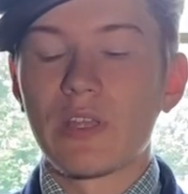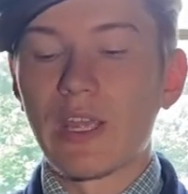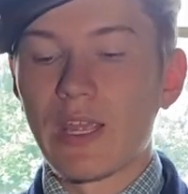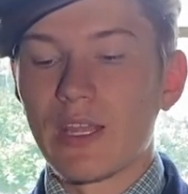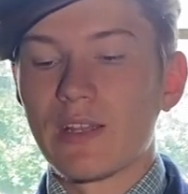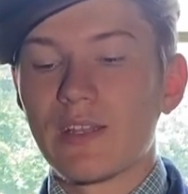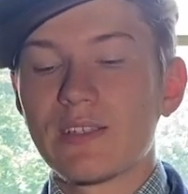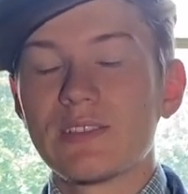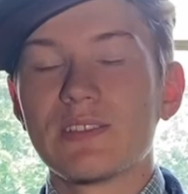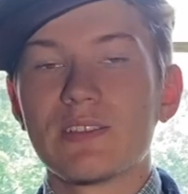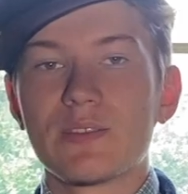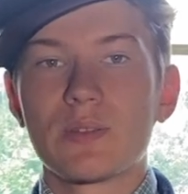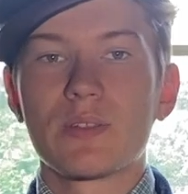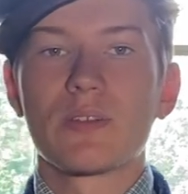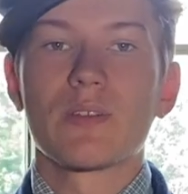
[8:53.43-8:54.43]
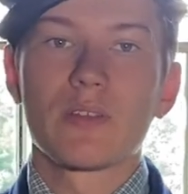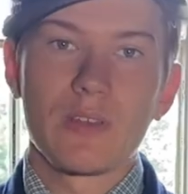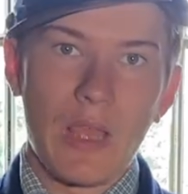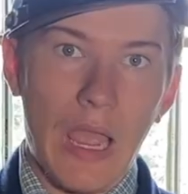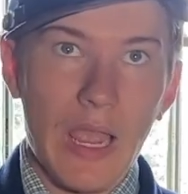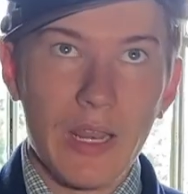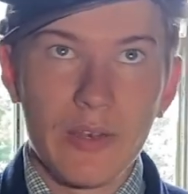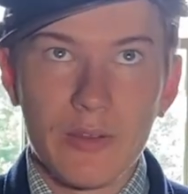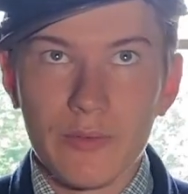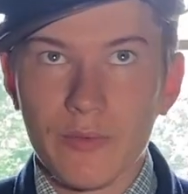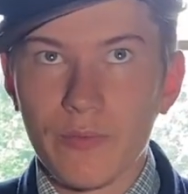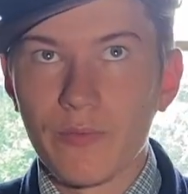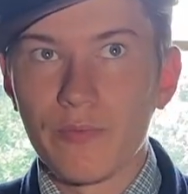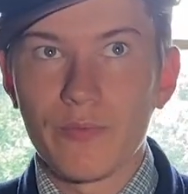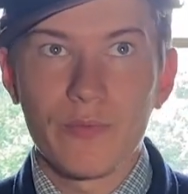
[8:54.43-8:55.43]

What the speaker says: and this is kind of